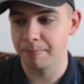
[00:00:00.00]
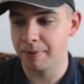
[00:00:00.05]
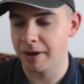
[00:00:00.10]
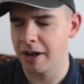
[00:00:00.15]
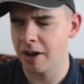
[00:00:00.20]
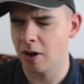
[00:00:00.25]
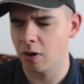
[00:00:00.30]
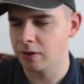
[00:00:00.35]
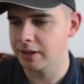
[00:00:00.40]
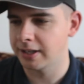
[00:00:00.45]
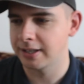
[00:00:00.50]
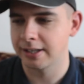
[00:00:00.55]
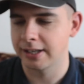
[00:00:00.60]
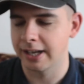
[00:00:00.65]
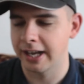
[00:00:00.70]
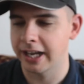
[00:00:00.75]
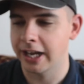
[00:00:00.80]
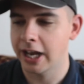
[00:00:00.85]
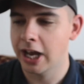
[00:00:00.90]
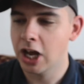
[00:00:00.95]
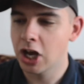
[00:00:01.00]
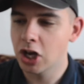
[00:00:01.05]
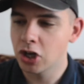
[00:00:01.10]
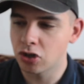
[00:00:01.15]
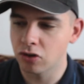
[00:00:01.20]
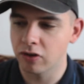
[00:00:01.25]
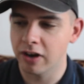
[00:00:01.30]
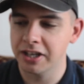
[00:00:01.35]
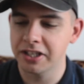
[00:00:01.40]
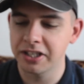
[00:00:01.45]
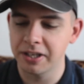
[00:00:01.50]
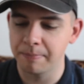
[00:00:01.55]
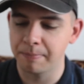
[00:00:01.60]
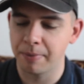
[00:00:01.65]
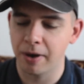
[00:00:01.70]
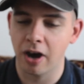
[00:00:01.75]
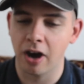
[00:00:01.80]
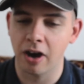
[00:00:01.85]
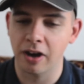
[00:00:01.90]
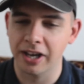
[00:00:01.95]
But honestly, Jurassic
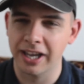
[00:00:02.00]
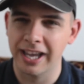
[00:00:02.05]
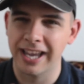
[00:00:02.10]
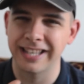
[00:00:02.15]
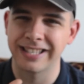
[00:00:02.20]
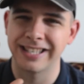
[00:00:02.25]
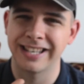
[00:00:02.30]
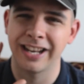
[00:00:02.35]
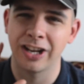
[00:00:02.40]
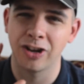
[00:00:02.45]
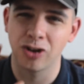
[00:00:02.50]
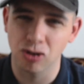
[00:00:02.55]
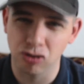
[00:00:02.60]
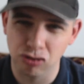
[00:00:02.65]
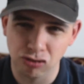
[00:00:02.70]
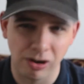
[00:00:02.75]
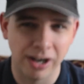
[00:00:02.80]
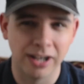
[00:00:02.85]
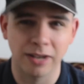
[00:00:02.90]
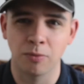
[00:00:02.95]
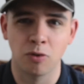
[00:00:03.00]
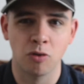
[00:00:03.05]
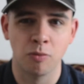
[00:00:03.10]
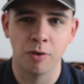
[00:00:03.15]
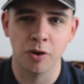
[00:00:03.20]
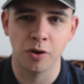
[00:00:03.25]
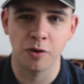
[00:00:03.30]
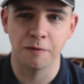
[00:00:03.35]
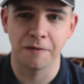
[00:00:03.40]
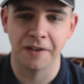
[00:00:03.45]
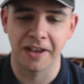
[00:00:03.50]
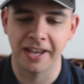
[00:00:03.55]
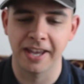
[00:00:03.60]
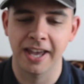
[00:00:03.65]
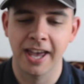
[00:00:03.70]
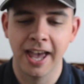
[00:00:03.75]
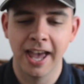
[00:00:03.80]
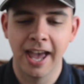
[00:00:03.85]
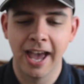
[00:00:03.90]
Park is an incredible movie.